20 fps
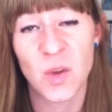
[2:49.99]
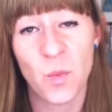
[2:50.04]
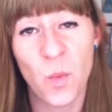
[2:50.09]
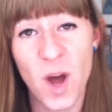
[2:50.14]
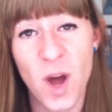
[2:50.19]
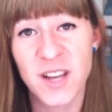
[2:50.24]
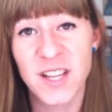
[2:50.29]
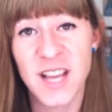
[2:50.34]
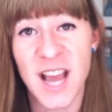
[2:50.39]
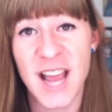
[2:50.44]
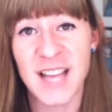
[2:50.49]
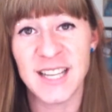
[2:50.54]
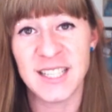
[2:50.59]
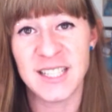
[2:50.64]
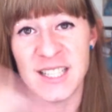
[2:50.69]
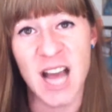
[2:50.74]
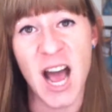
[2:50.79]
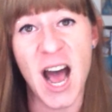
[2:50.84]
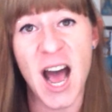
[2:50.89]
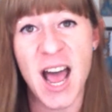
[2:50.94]
The one guy
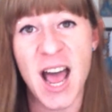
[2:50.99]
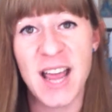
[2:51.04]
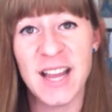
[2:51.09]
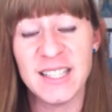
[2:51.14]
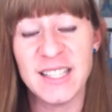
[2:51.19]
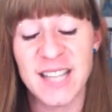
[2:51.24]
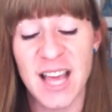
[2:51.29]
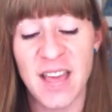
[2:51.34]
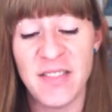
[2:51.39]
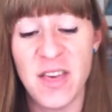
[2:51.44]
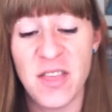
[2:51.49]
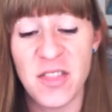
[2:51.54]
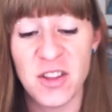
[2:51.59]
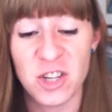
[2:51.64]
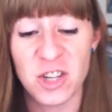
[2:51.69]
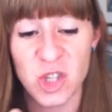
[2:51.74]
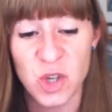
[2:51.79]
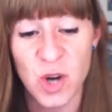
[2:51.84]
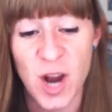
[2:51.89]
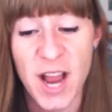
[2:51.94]
dies and then
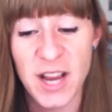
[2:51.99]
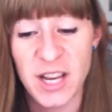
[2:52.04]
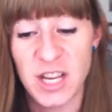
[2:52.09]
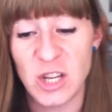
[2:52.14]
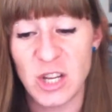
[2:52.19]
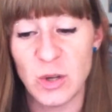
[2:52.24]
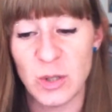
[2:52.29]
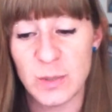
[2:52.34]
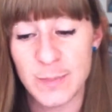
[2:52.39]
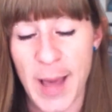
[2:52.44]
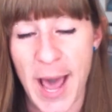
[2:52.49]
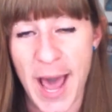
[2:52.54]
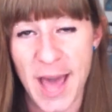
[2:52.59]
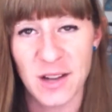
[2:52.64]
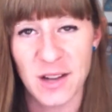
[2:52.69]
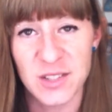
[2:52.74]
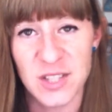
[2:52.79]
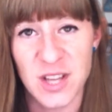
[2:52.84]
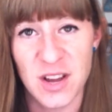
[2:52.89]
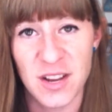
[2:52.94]
they're trying to use
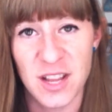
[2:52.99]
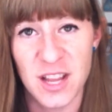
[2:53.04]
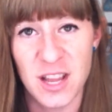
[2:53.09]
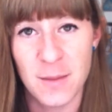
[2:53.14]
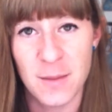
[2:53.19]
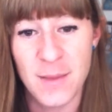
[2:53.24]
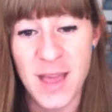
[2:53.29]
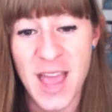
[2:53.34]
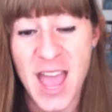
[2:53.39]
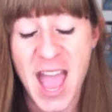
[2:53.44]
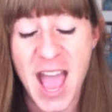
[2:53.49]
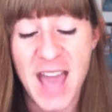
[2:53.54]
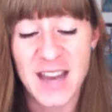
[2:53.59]
paddles on him